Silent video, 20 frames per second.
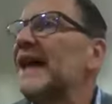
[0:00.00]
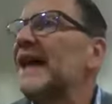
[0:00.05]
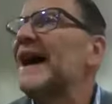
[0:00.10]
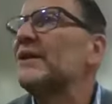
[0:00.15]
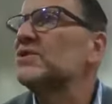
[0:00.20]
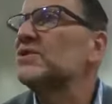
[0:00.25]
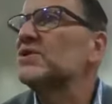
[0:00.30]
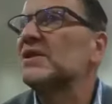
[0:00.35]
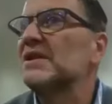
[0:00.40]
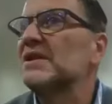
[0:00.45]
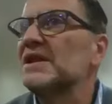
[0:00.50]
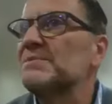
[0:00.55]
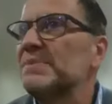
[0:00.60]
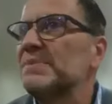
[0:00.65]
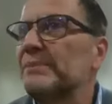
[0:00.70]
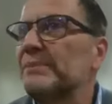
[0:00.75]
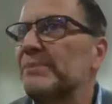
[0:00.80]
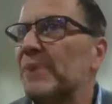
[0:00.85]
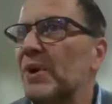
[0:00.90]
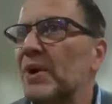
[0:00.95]
lounge at this
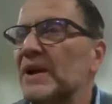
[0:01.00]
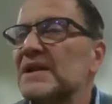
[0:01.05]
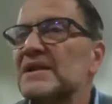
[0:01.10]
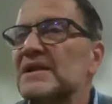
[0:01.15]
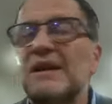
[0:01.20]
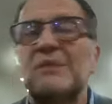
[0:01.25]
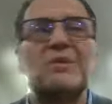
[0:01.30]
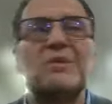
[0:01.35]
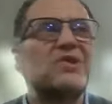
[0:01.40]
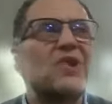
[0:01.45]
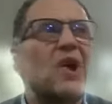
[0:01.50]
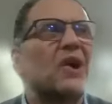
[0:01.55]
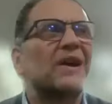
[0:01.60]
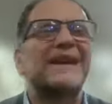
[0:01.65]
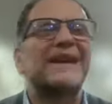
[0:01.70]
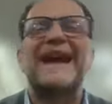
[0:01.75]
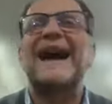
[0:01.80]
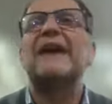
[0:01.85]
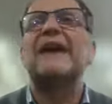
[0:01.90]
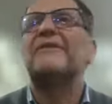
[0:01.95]
point and we're not
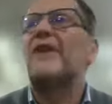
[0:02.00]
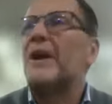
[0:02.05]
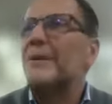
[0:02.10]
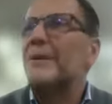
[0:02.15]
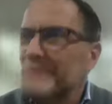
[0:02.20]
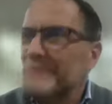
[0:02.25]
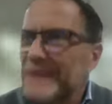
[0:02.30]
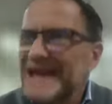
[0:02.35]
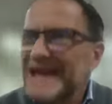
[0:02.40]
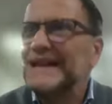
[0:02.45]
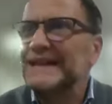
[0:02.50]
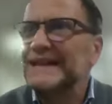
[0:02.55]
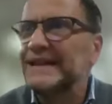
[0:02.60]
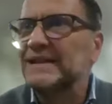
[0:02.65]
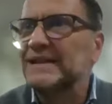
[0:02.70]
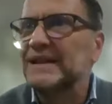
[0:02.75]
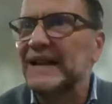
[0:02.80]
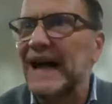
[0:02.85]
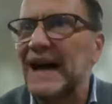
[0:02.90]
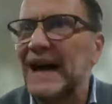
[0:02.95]
going to have our meal
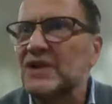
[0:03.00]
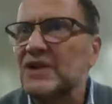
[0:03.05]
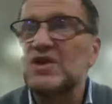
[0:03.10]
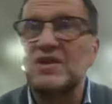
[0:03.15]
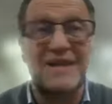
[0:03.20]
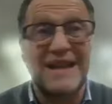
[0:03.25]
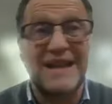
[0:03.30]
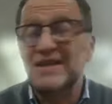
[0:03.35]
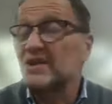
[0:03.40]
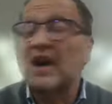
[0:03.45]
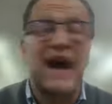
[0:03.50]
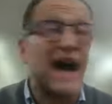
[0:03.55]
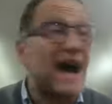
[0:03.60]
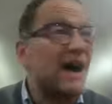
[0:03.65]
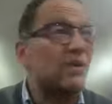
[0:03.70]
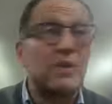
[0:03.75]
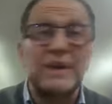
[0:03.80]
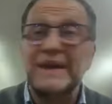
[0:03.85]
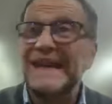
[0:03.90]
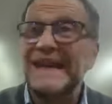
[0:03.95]
in the lounge because that's not what
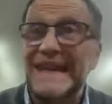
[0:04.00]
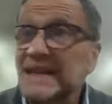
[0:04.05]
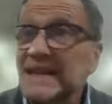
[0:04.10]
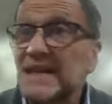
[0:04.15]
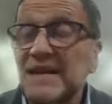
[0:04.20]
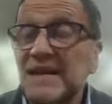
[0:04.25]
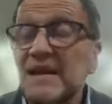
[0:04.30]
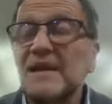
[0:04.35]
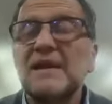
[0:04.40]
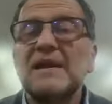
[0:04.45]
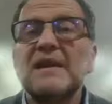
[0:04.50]
we eat,